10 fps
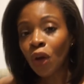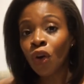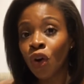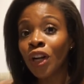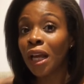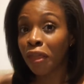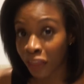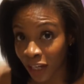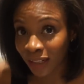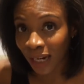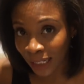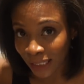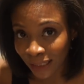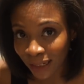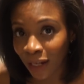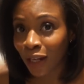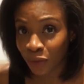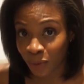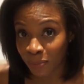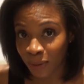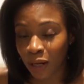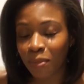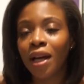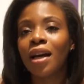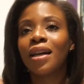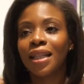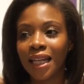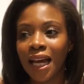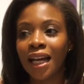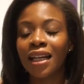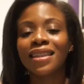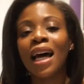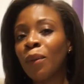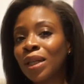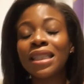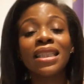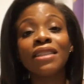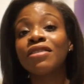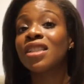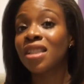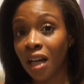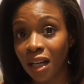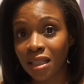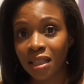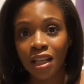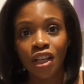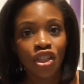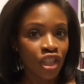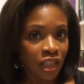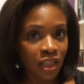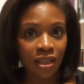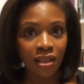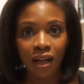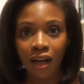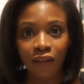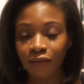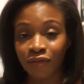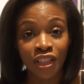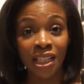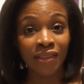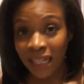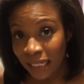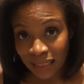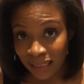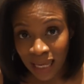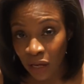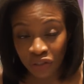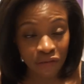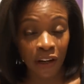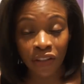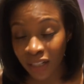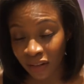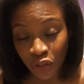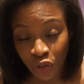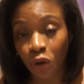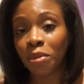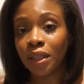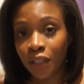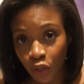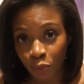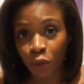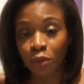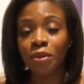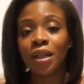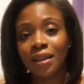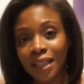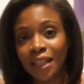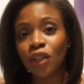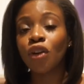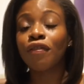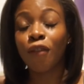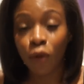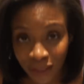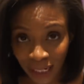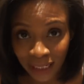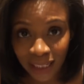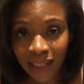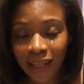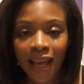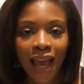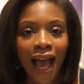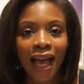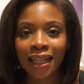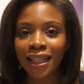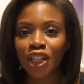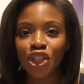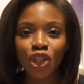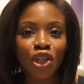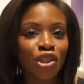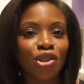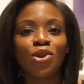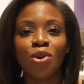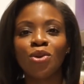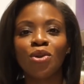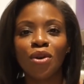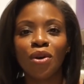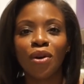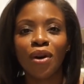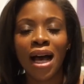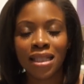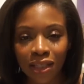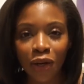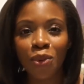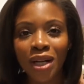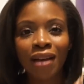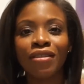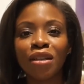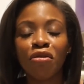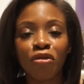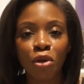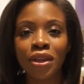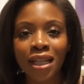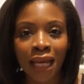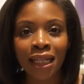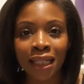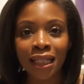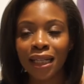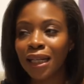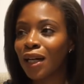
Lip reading: I got a third nanny. Are you keeping up? Yeah, that one didn't even start. She didn't even get to this house. She found another job, no problem. Then got fourth nanny, and it just so, as luck would have it, fourth nanny